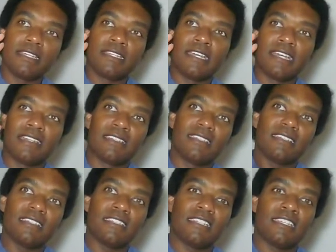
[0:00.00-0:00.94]
and
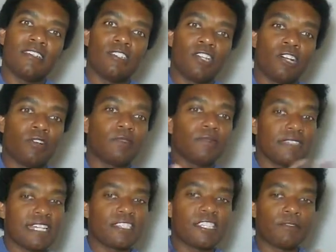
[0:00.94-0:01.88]
then, you know,
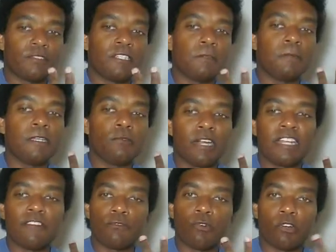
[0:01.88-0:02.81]
that's something to be
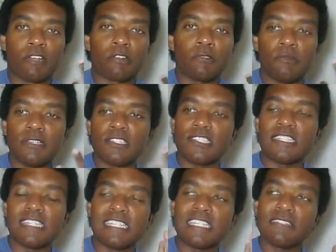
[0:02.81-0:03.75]
ready for, like when we
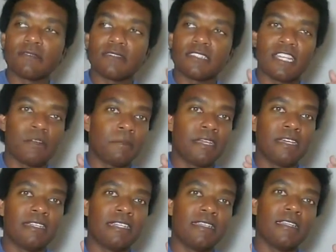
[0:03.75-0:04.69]
see them
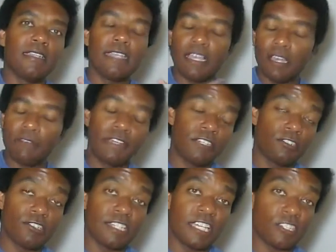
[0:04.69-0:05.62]
in
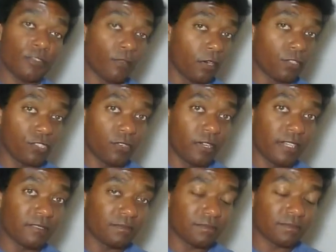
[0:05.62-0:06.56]
Avengers Age of
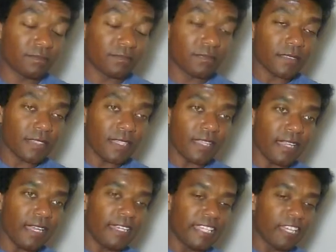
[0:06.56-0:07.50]
Ultron.
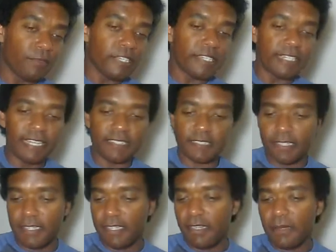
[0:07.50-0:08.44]
And then we
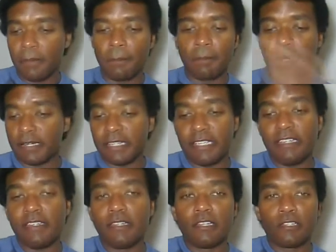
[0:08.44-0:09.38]
get
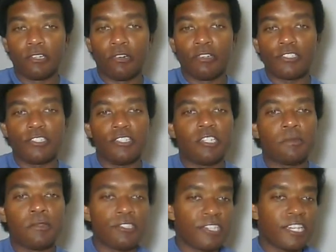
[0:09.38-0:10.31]
Bucky going
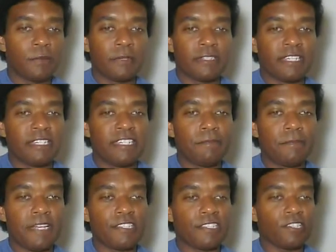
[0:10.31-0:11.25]
to the museum, and then
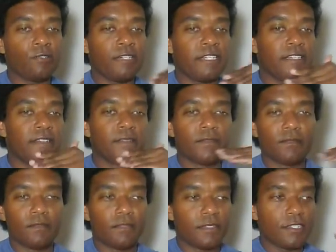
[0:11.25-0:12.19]
he basically
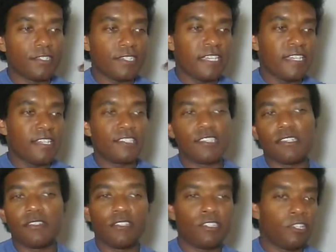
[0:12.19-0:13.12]

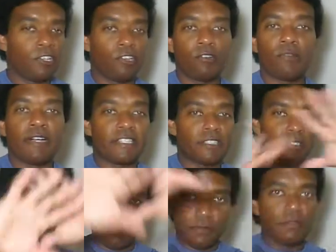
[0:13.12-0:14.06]
sees, you know,
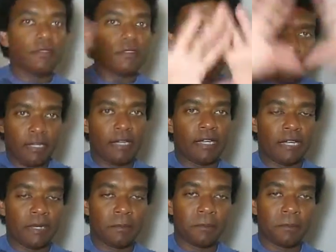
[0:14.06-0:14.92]
like the